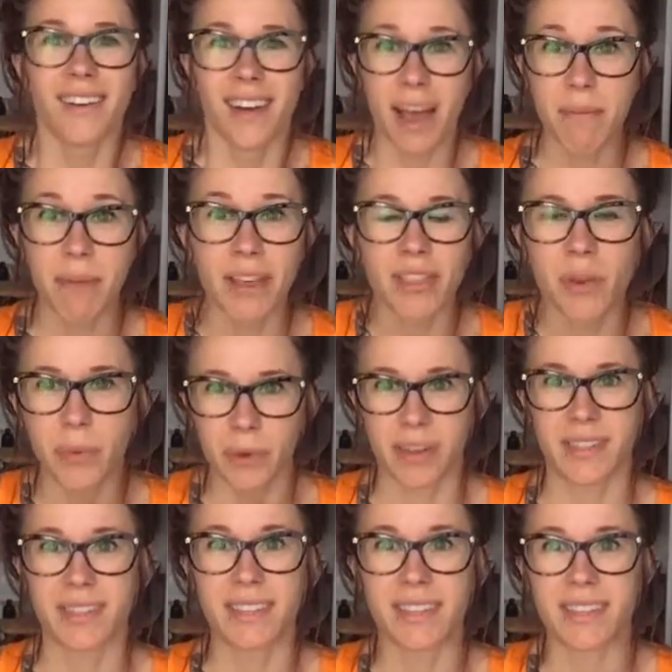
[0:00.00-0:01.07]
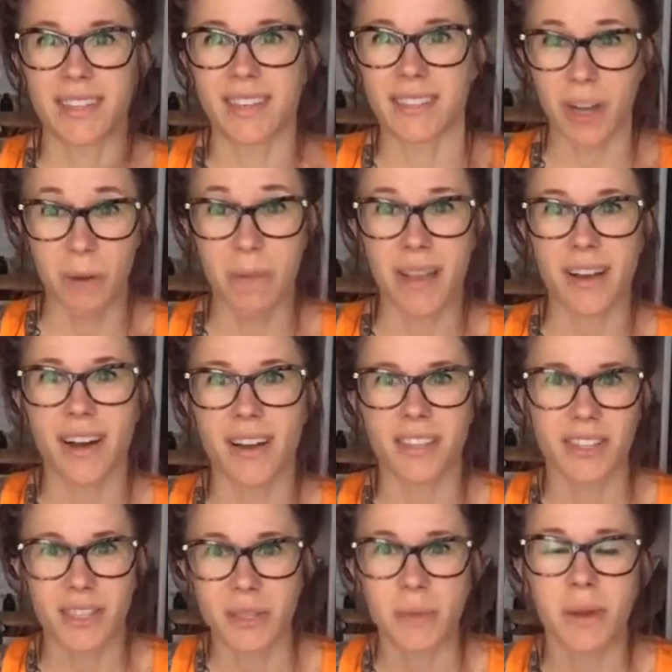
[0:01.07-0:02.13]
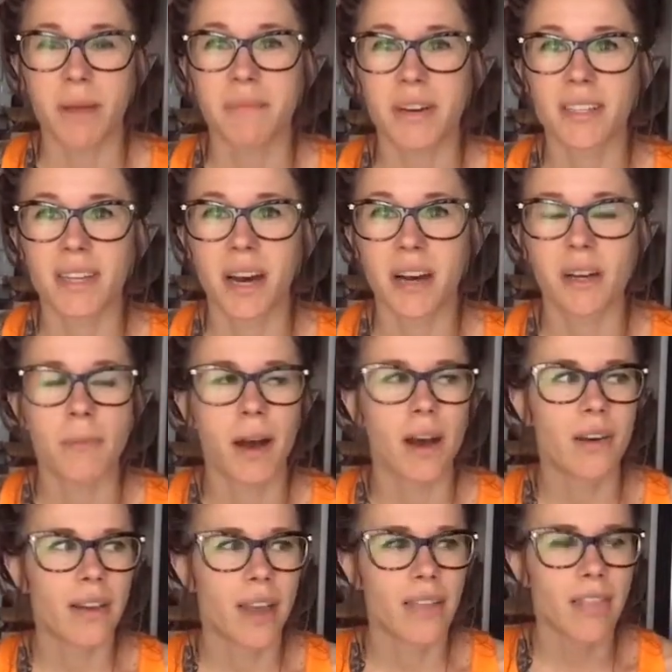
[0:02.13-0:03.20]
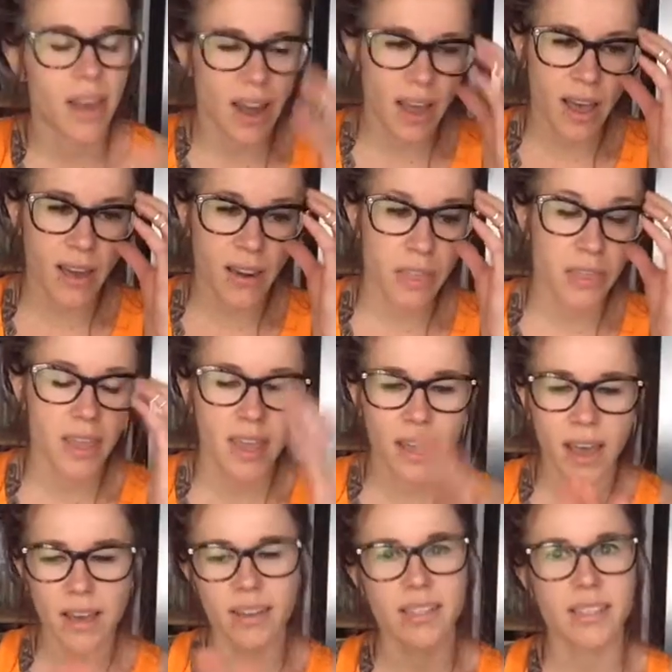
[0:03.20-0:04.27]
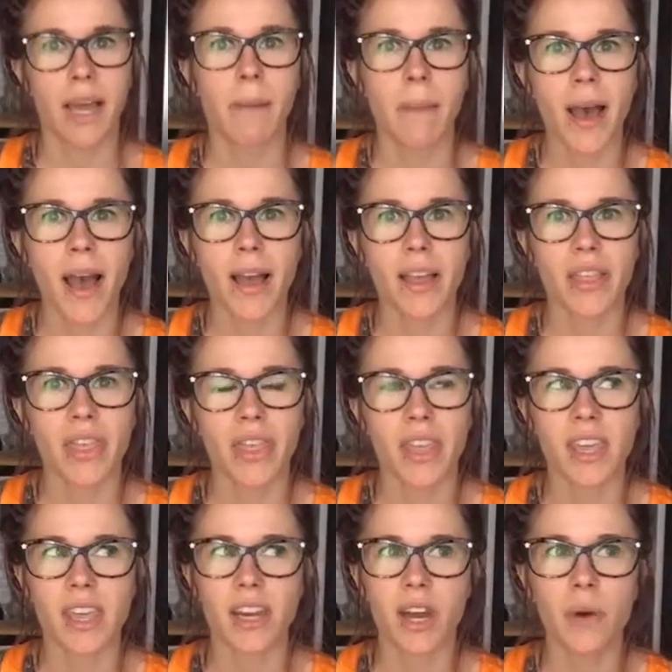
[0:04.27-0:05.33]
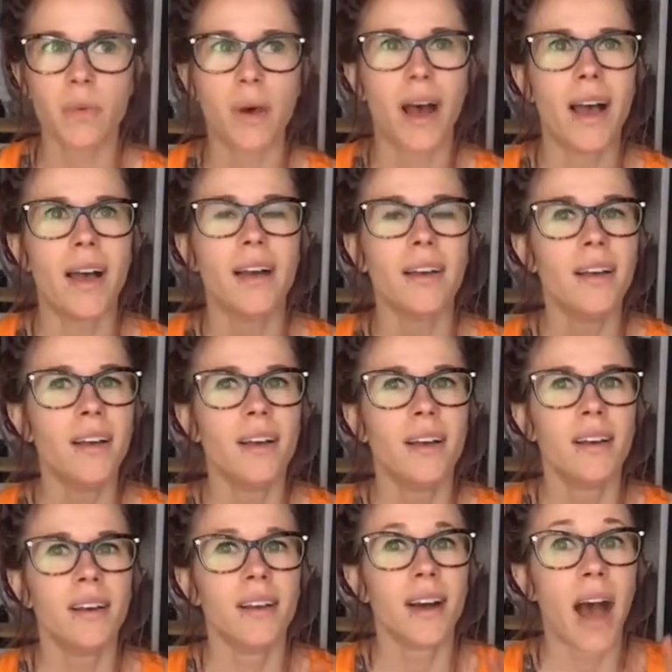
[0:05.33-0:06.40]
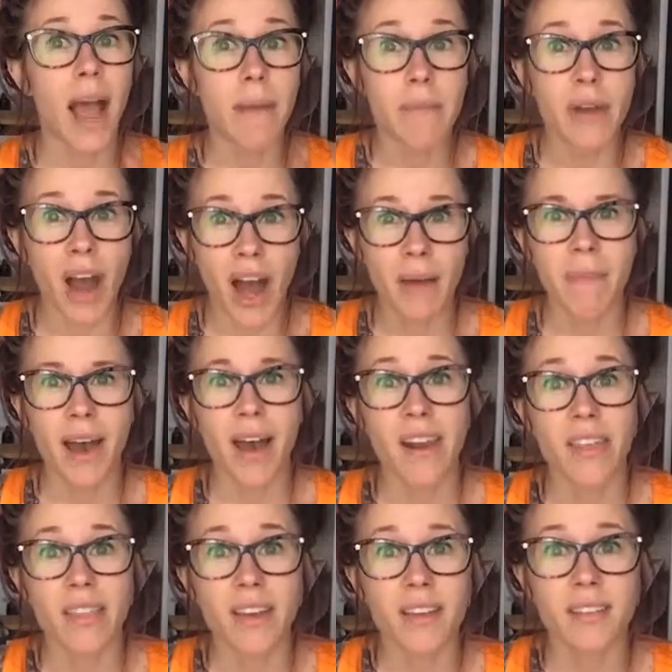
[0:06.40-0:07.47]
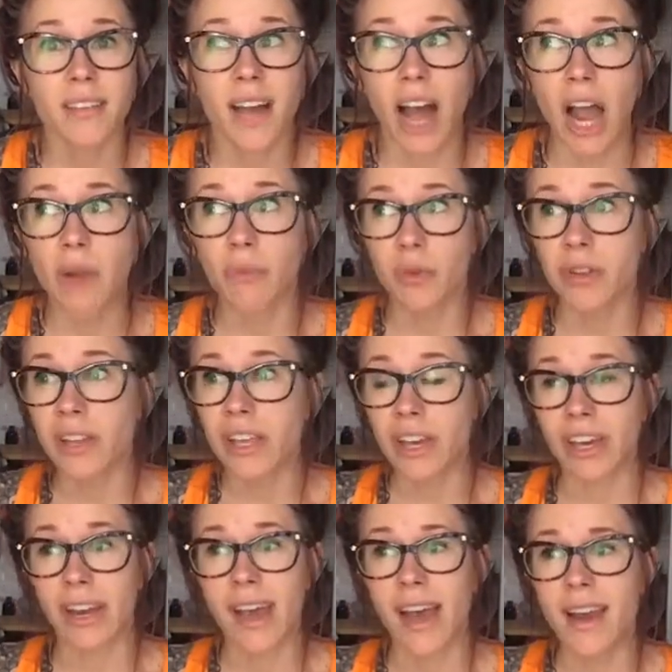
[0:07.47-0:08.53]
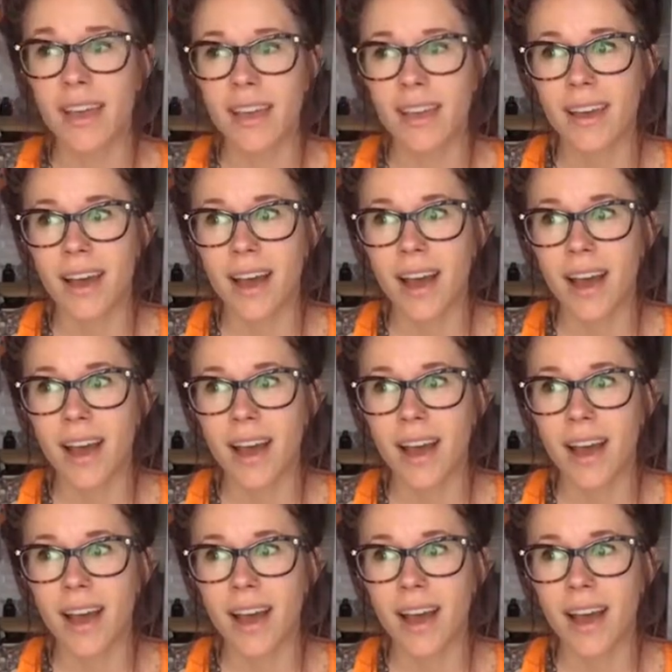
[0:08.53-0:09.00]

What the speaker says: I'm like the worst at this. Oh my gosh, this is what I'm going to talk about. And then I had to step back and think, you know what? I'm not bad at this. I'm really good at it.